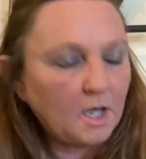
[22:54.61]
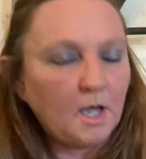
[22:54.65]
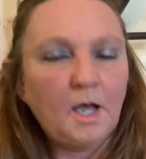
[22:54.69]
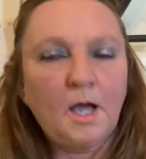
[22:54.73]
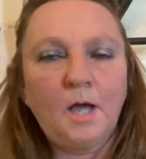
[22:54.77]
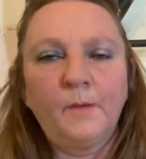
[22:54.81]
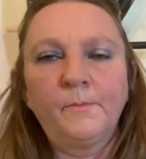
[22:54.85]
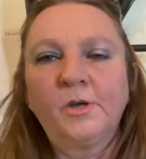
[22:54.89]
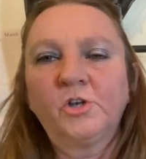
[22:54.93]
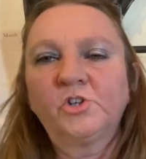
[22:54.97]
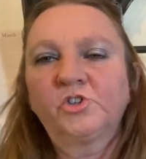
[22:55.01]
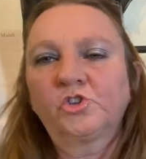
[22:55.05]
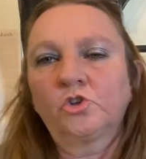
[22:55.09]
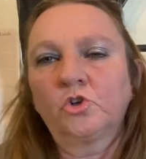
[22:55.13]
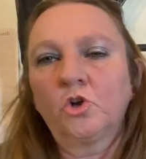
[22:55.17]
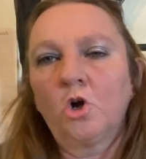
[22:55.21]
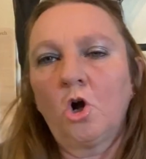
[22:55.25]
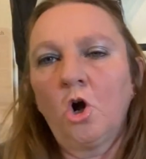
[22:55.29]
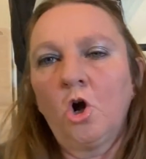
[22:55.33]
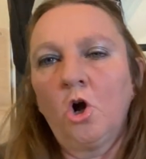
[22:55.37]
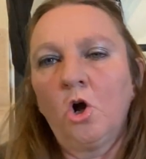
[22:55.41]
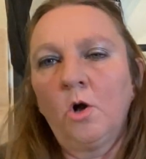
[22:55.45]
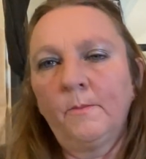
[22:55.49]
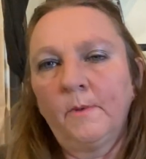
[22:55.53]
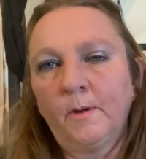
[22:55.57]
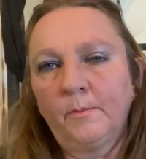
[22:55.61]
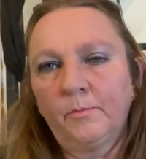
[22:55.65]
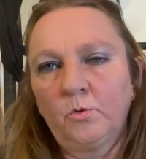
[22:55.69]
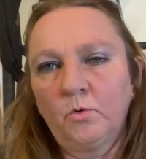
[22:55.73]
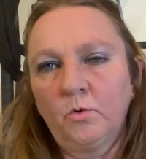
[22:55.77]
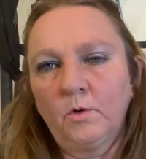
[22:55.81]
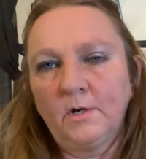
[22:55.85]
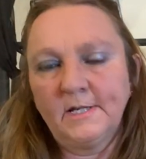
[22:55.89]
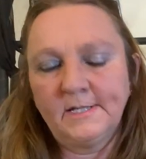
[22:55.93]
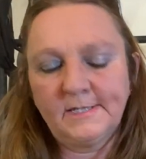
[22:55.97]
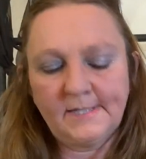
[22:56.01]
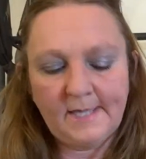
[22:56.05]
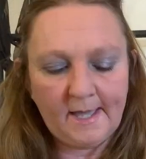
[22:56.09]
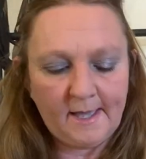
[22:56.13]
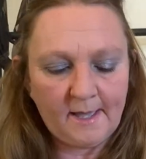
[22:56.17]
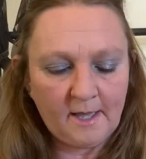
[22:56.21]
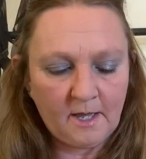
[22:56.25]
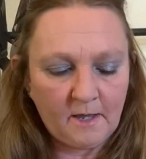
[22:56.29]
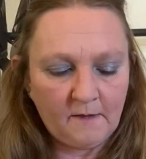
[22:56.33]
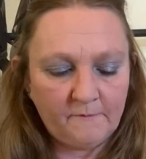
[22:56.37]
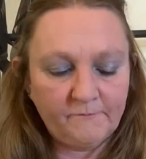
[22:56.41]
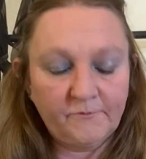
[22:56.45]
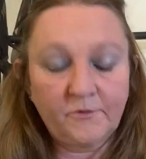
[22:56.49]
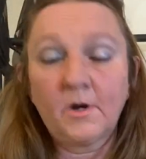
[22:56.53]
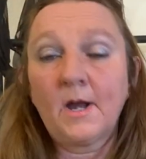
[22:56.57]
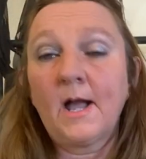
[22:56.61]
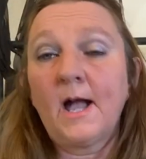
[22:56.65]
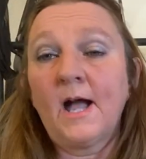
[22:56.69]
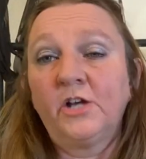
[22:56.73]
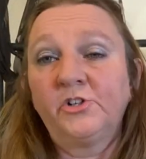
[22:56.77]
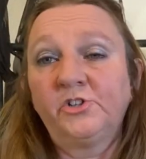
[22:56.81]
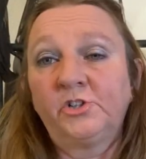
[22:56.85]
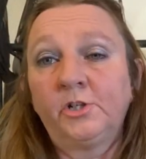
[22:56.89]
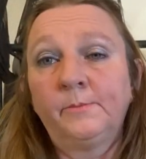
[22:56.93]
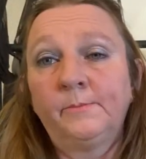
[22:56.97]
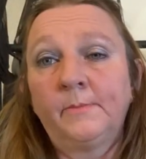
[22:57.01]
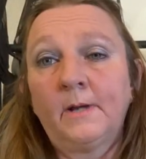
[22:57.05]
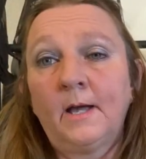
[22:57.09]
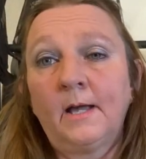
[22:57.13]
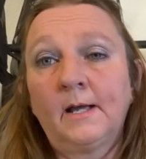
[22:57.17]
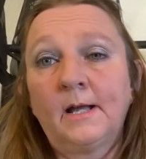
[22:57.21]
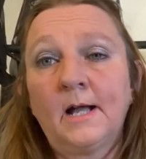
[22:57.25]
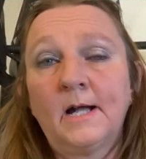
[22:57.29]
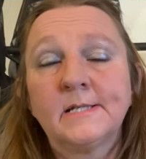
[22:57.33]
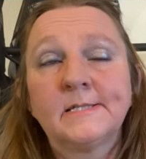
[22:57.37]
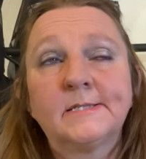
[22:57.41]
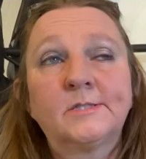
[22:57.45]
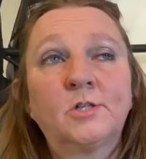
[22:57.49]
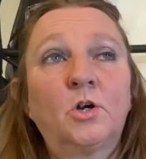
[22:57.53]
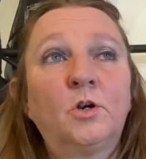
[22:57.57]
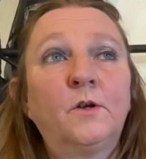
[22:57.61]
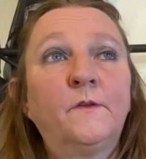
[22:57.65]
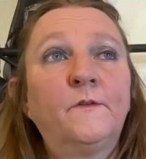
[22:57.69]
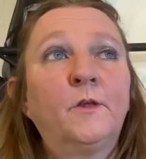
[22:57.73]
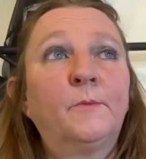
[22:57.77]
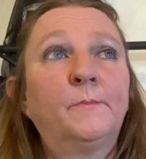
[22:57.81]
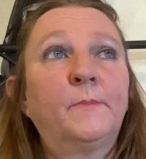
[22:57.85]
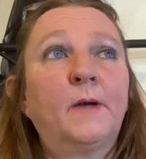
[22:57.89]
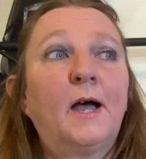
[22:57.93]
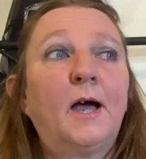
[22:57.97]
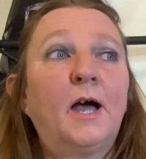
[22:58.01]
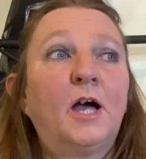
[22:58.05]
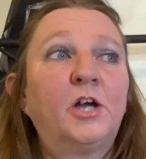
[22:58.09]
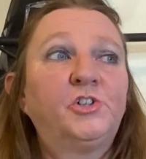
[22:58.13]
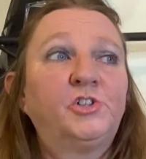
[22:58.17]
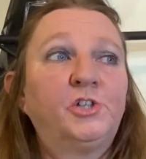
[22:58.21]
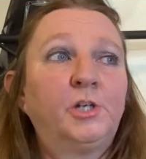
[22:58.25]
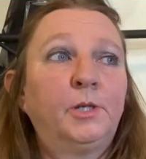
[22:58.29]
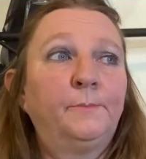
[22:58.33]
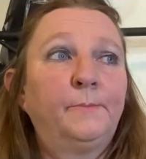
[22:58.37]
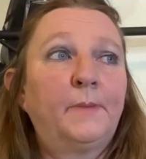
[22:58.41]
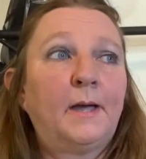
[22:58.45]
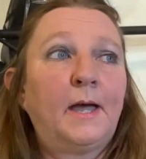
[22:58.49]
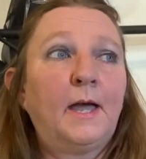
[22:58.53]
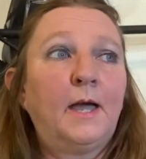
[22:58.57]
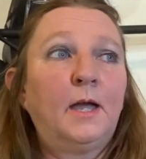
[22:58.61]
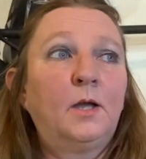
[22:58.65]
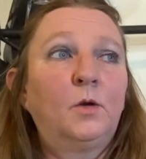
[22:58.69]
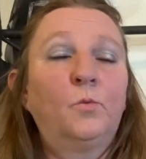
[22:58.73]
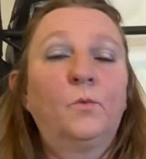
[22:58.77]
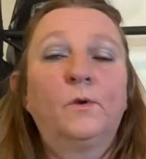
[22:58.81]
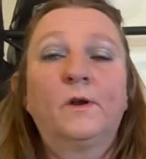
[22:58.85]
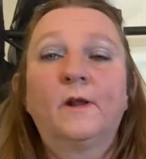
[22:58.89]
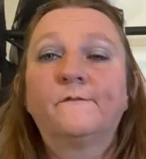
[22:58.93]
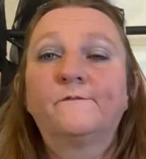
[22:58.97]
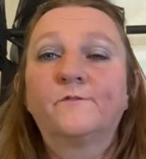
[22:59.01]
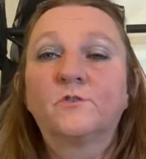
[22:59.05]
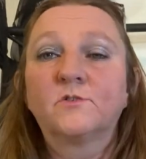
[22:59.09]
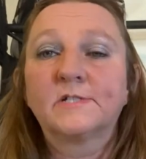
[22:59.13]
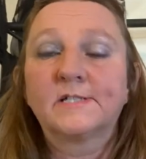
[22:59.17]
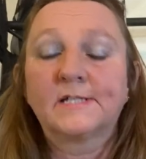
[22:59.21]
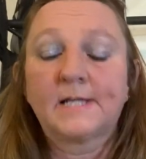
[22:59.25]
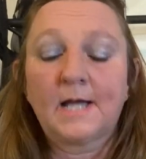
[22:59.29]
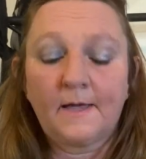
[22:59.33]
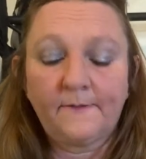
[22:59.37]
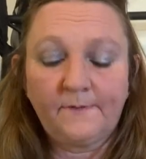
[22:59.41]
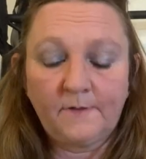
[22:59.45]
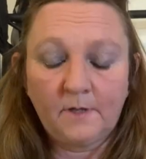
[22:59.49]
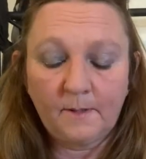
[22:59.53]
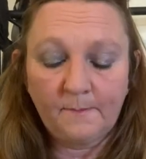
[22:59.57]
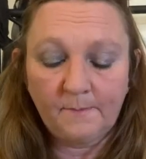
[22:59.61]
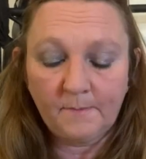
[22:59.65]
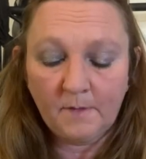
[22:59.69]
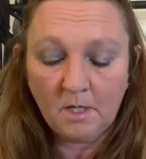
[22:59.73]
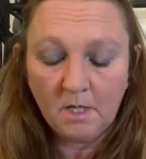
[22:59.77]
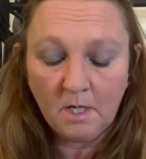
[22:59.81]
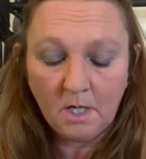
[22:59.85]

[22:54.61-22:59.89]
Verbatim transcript: I make sure all my boys have their hygiene bag. I started on my hygiene bag when I first got them.